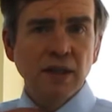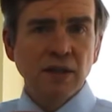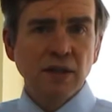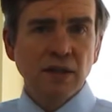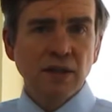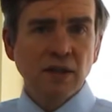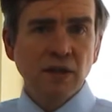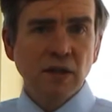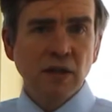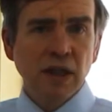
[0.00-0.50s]

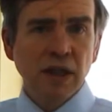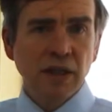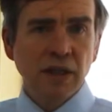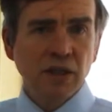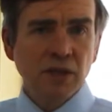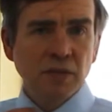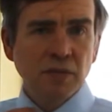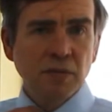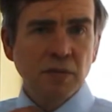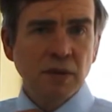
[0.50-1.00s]
It's got like a
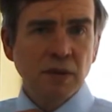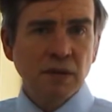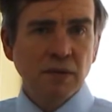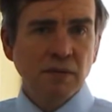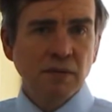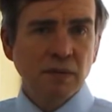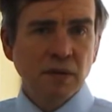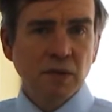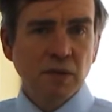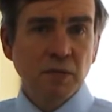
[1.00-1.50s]

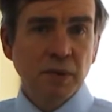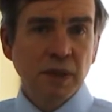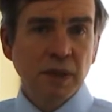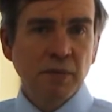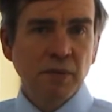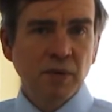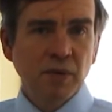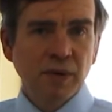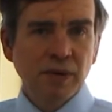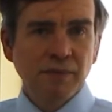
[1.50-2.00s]
spear
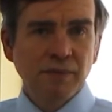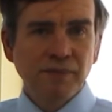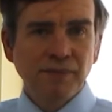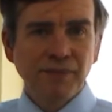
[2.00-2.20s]
point.